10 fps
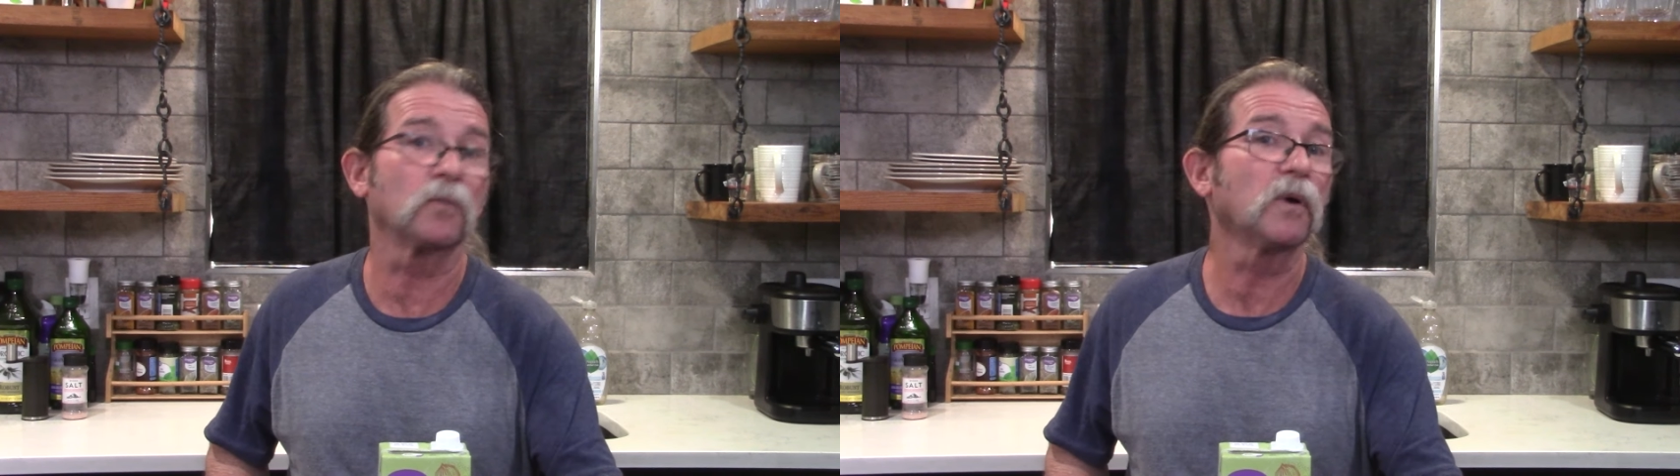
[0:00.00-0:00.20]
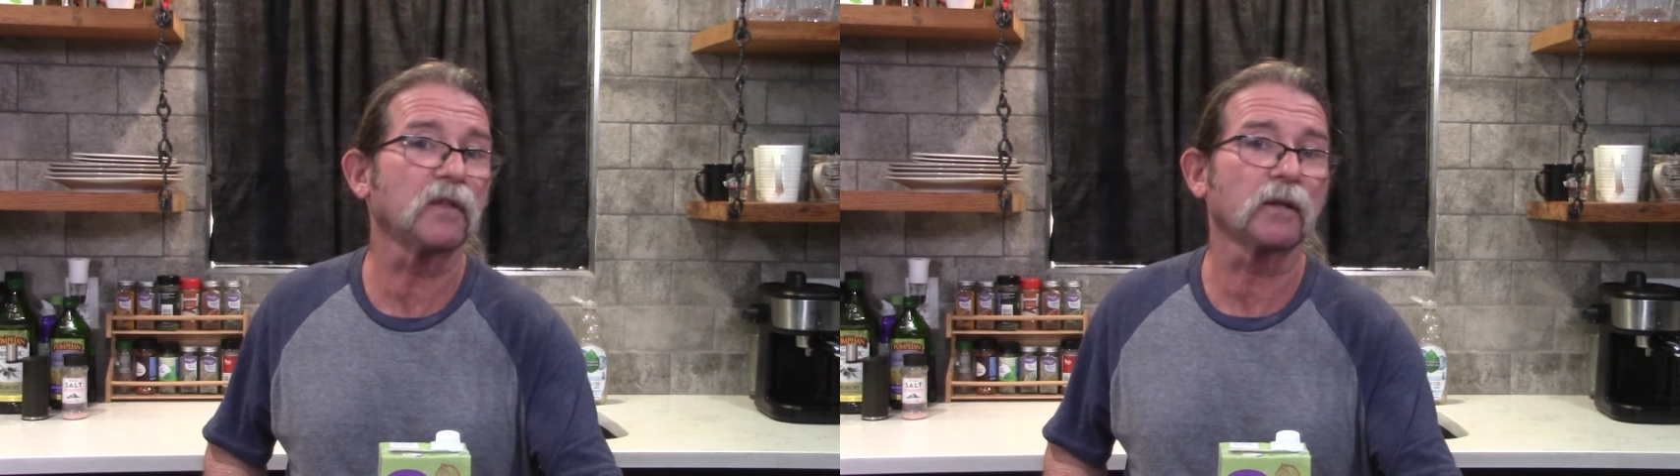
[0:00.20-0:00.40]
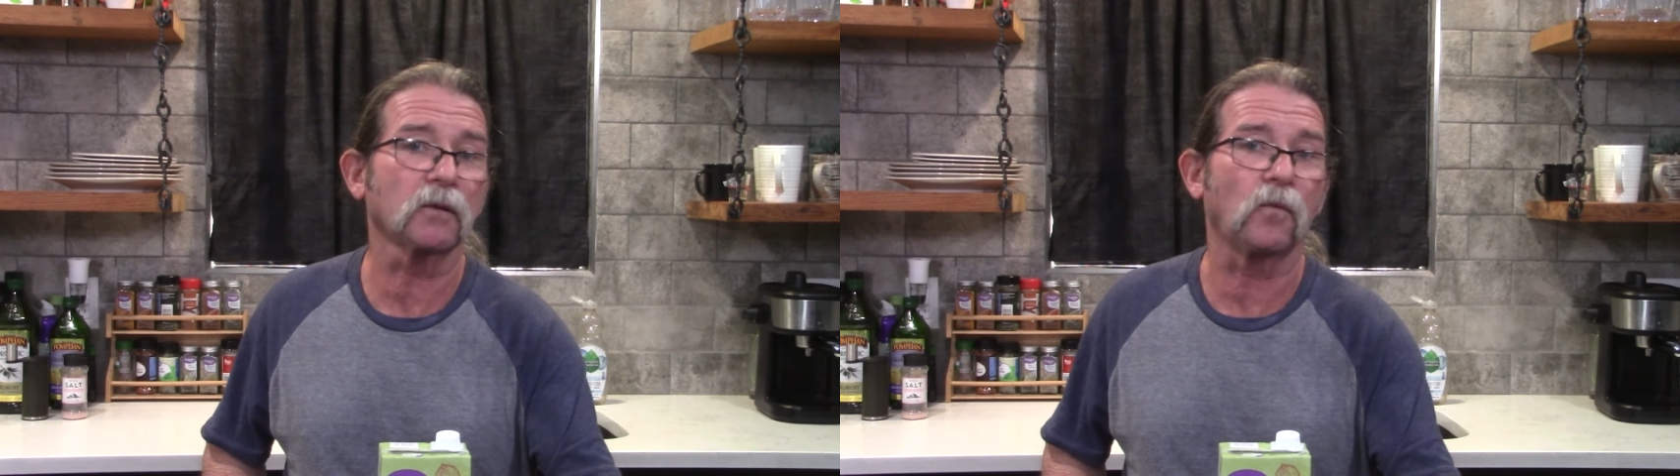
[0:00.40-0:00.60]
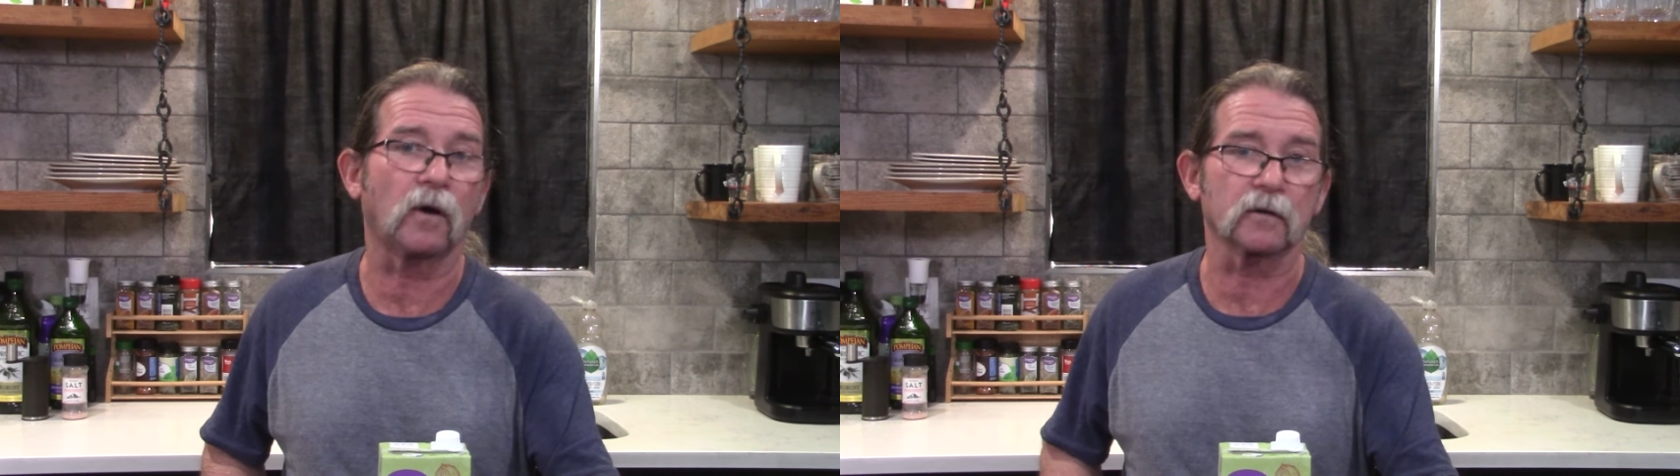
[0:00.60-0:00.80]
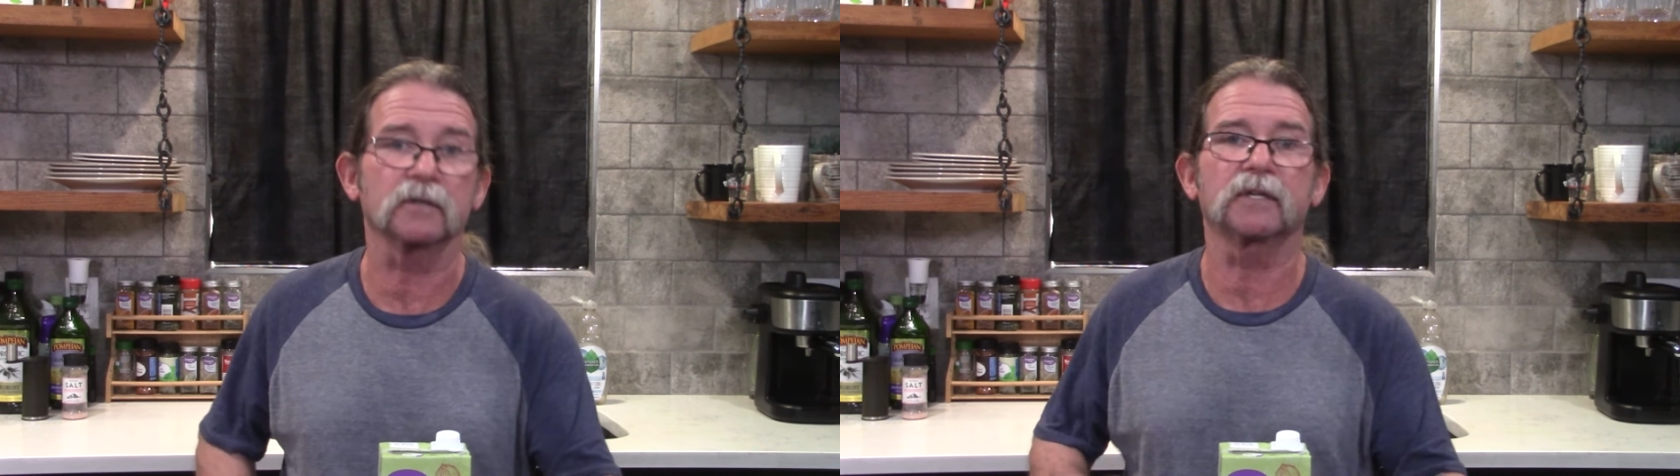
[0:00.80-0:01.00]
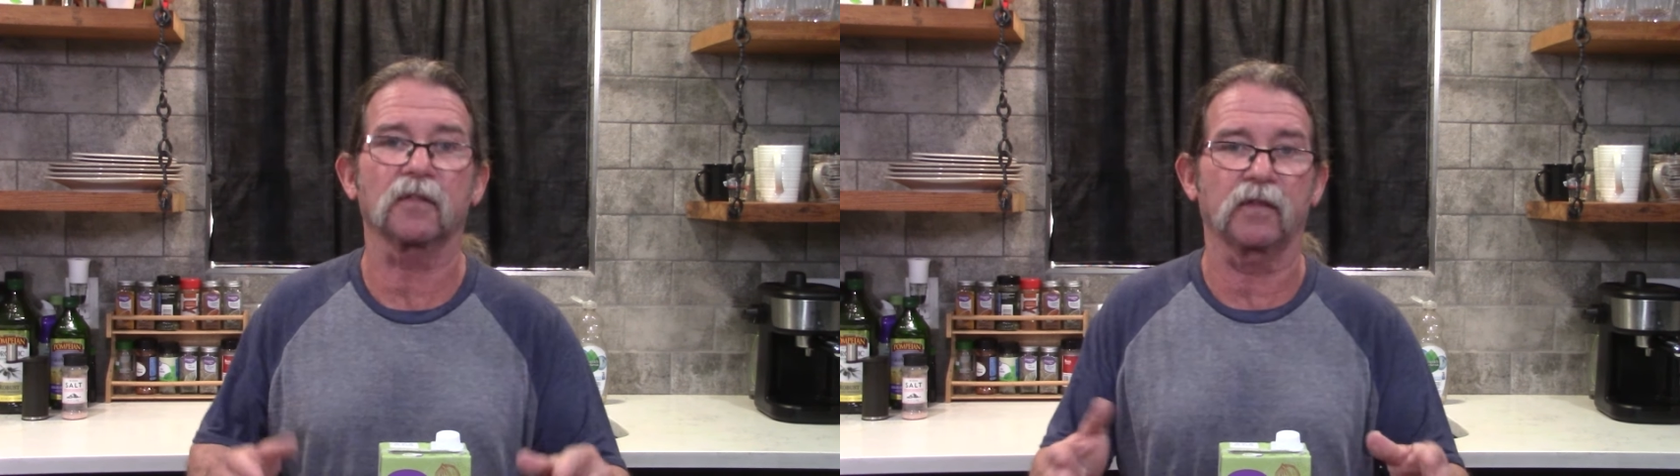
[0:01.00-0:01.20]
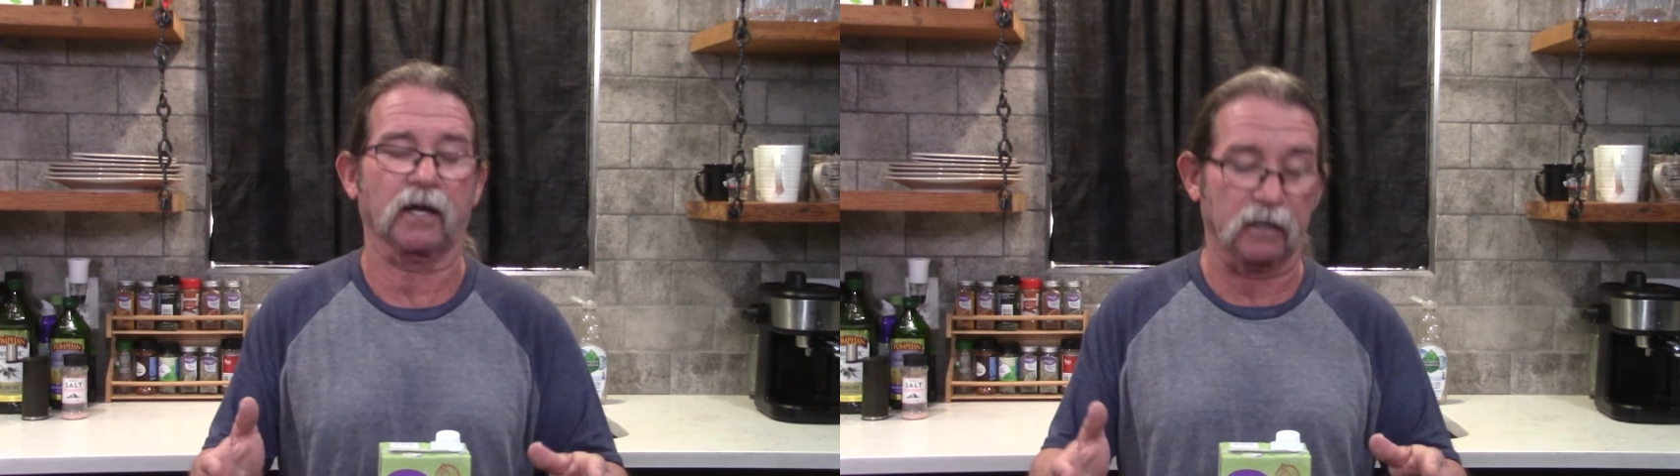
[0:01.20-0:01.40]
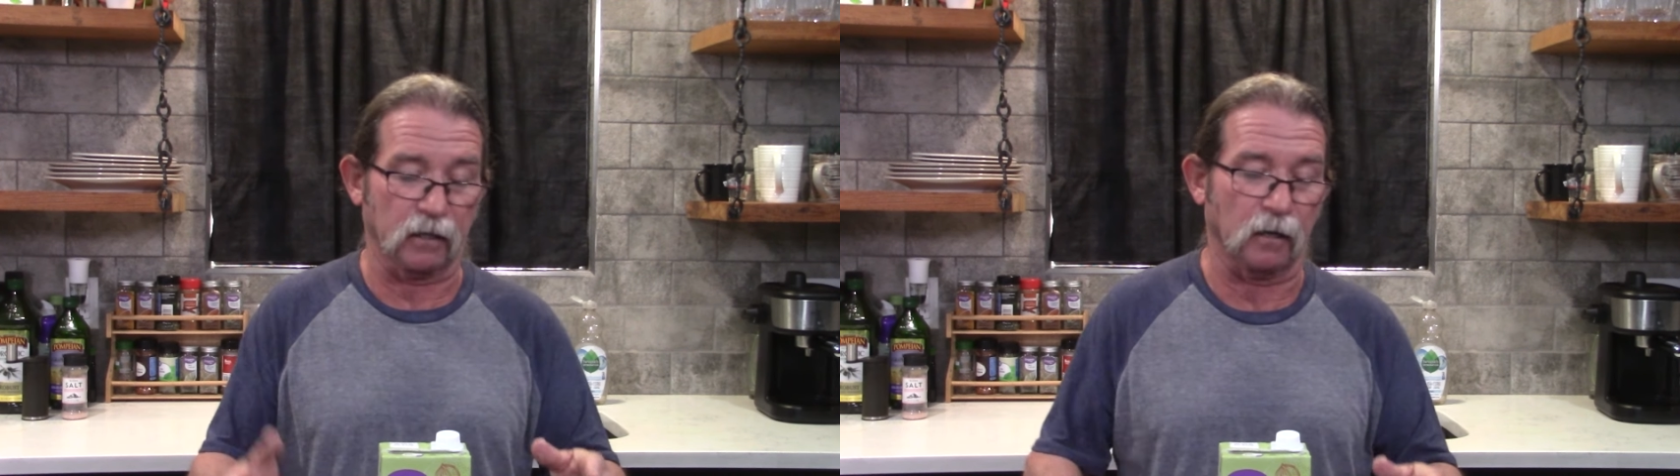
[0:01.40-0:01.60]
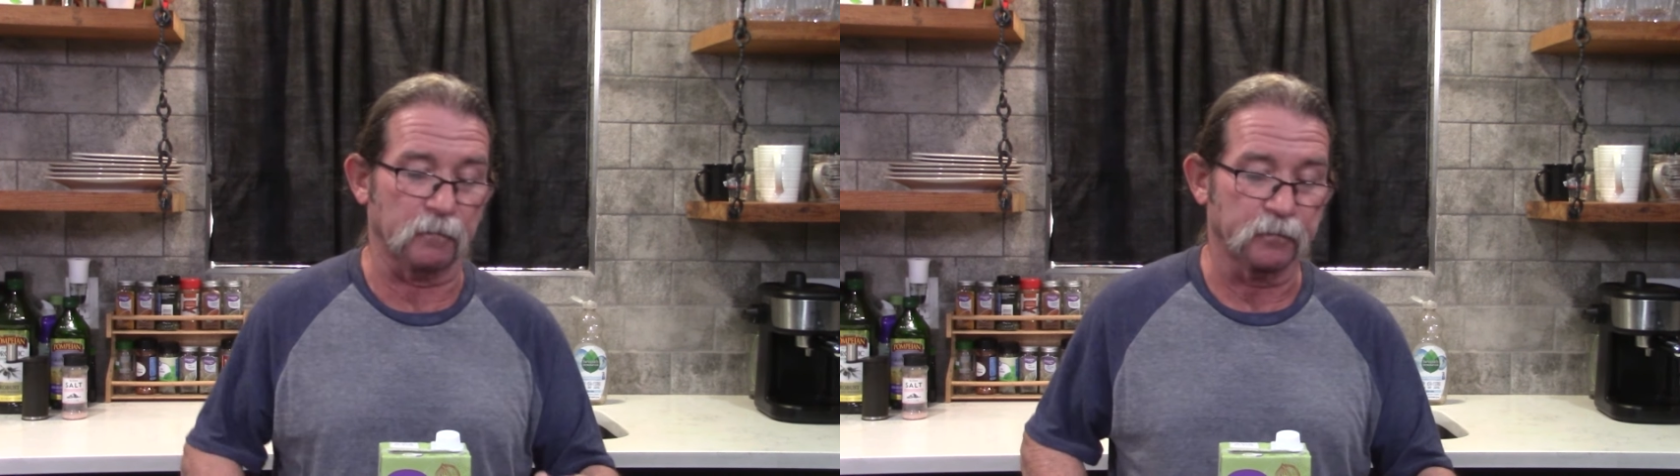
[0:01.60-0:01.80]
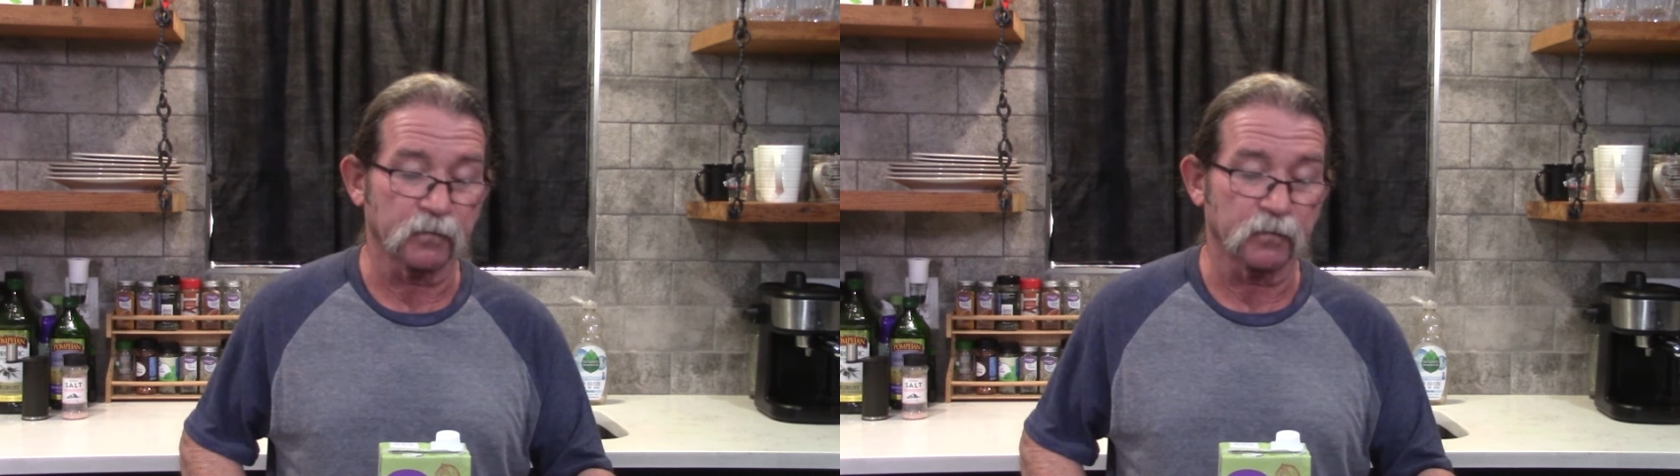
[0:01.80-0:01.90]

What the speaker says: with a little water to thicken it up.